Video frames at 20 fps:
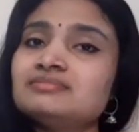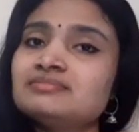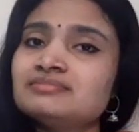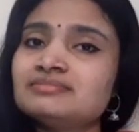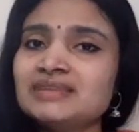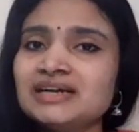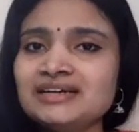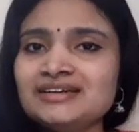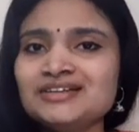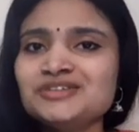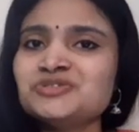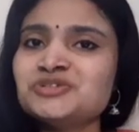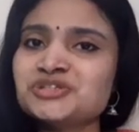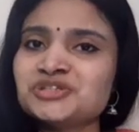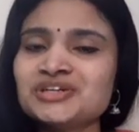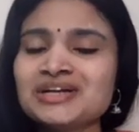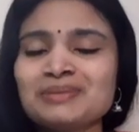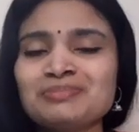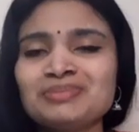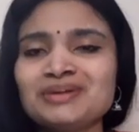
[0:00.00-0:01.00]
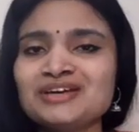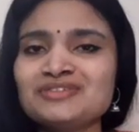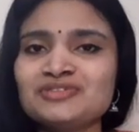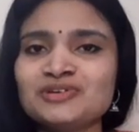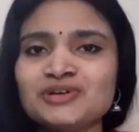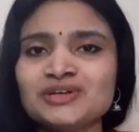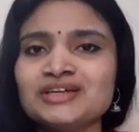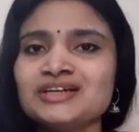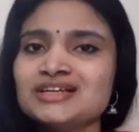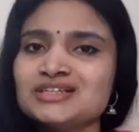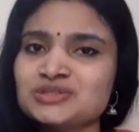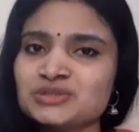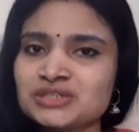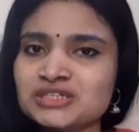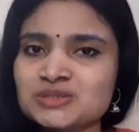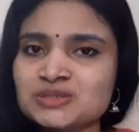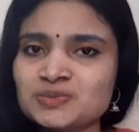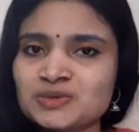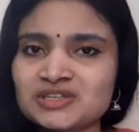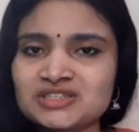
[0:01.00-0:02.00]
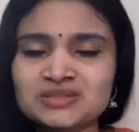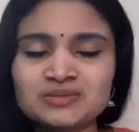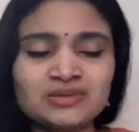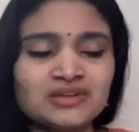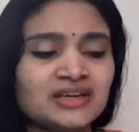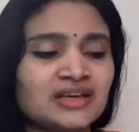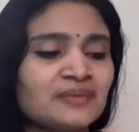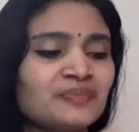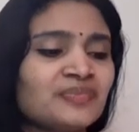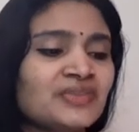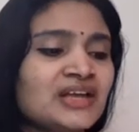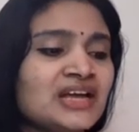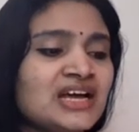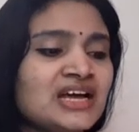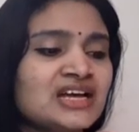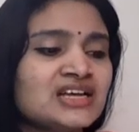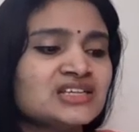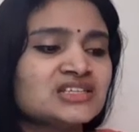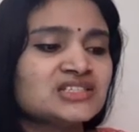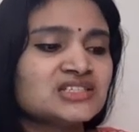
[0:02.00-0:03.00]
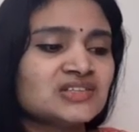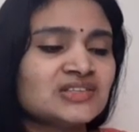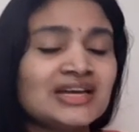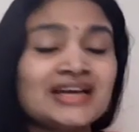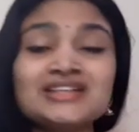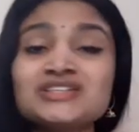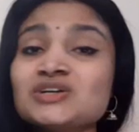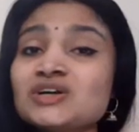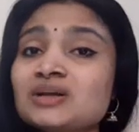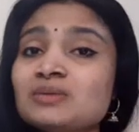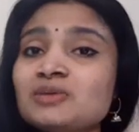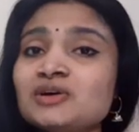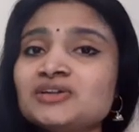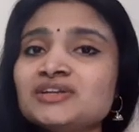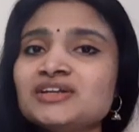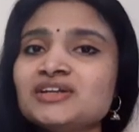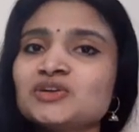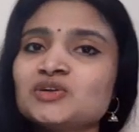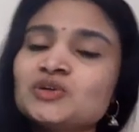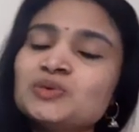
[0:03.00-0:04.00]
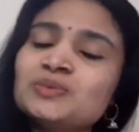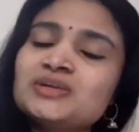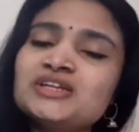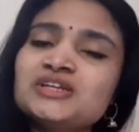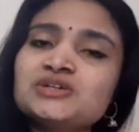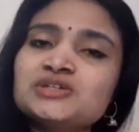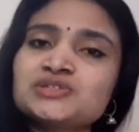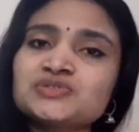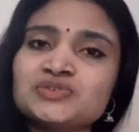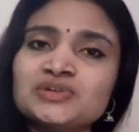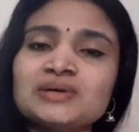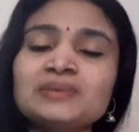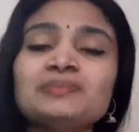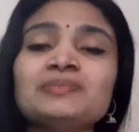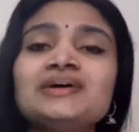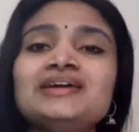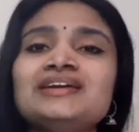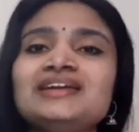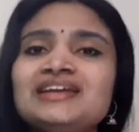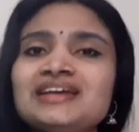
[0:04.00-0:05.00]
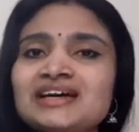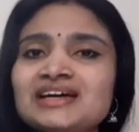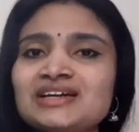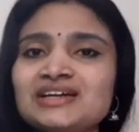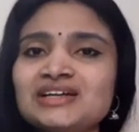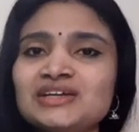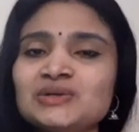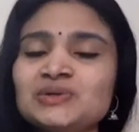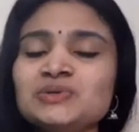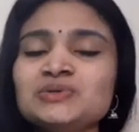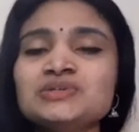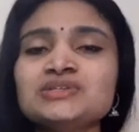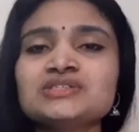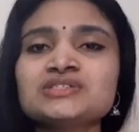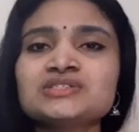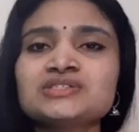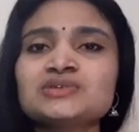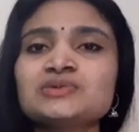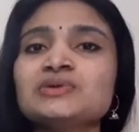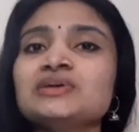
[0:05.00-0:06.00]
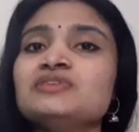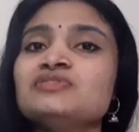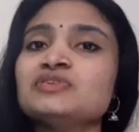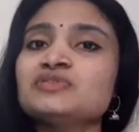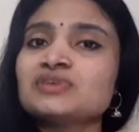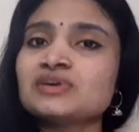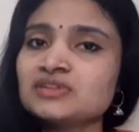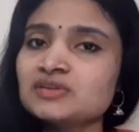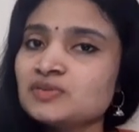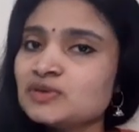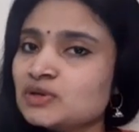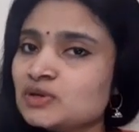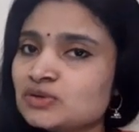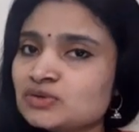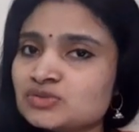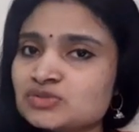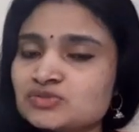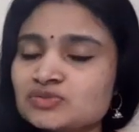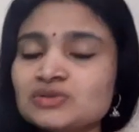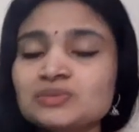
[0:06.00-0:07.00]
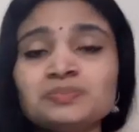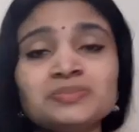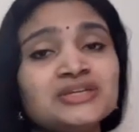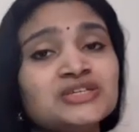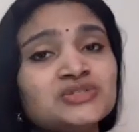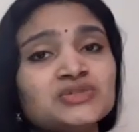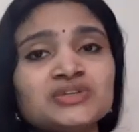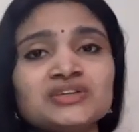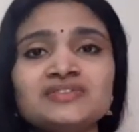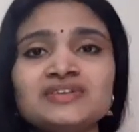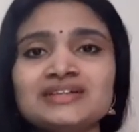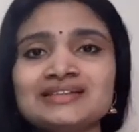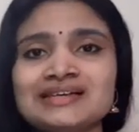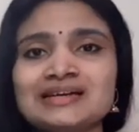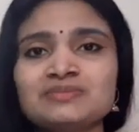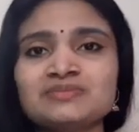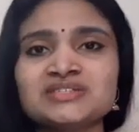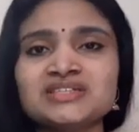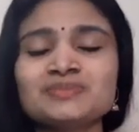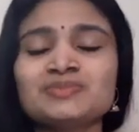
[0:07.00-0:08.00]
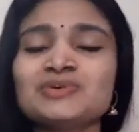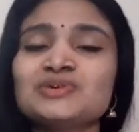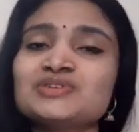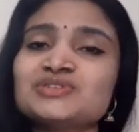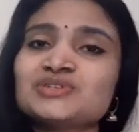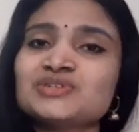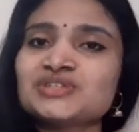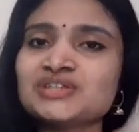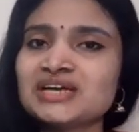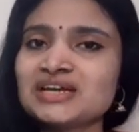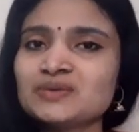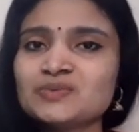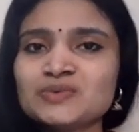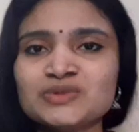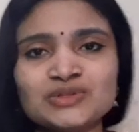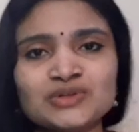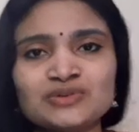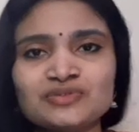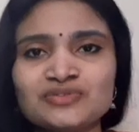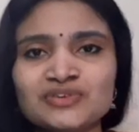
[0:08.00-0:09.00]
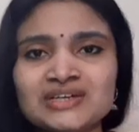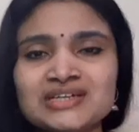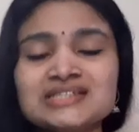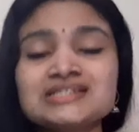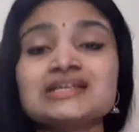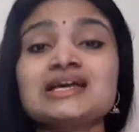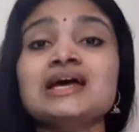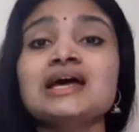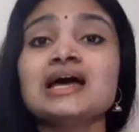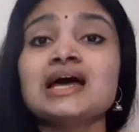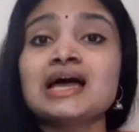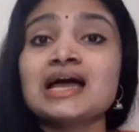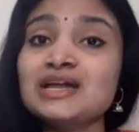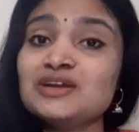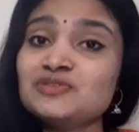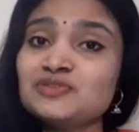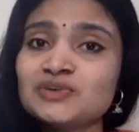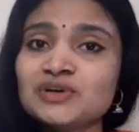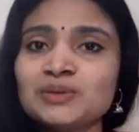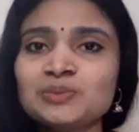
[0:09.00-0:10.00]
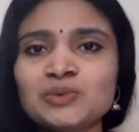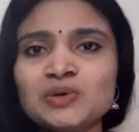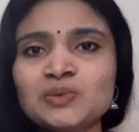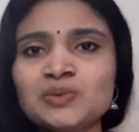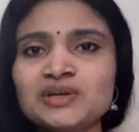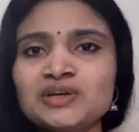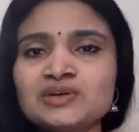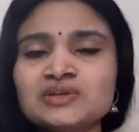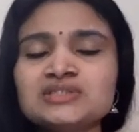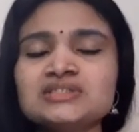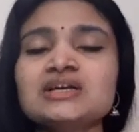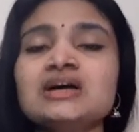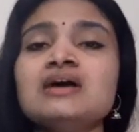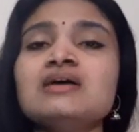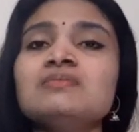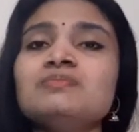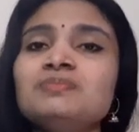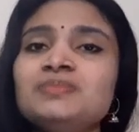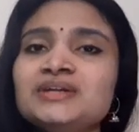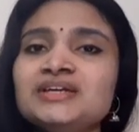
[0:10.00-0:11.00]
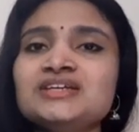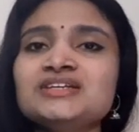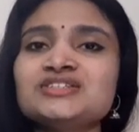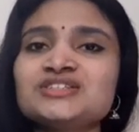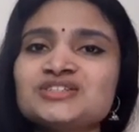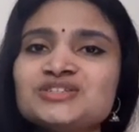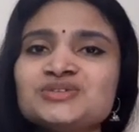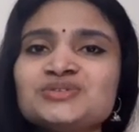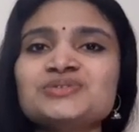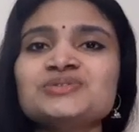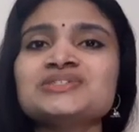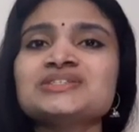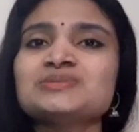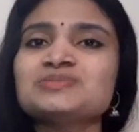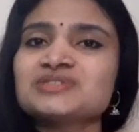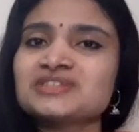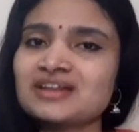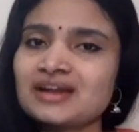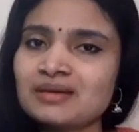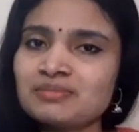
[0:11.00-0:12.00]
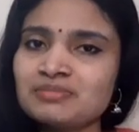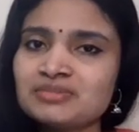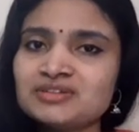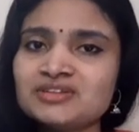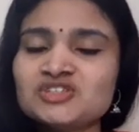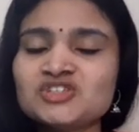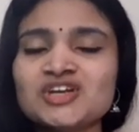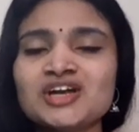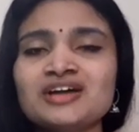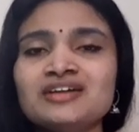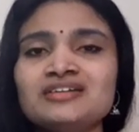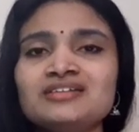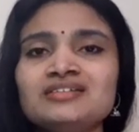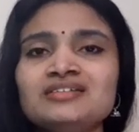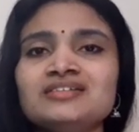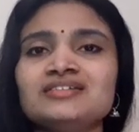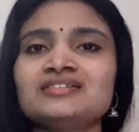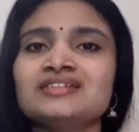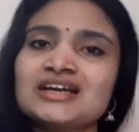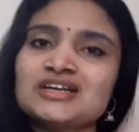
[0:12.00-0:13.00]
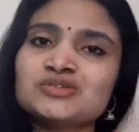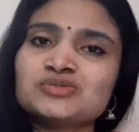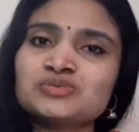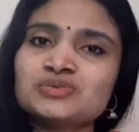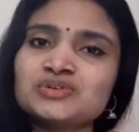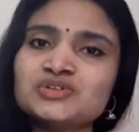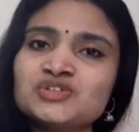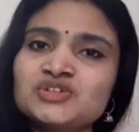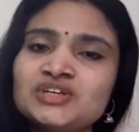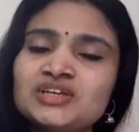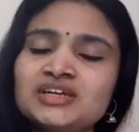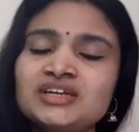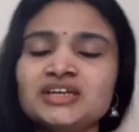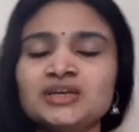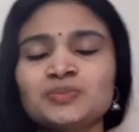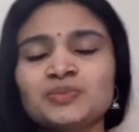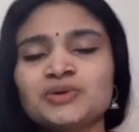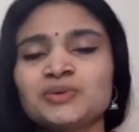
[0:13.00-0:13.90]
But you should apply for it as soon as possible. Okay. So that's all about the recruitment news from DRDO. So if you found the video useful, please do give it a thumbs up. Also share it with your friends. And if you want more videos, please do subscribe to the channel. Thanks for watching and keep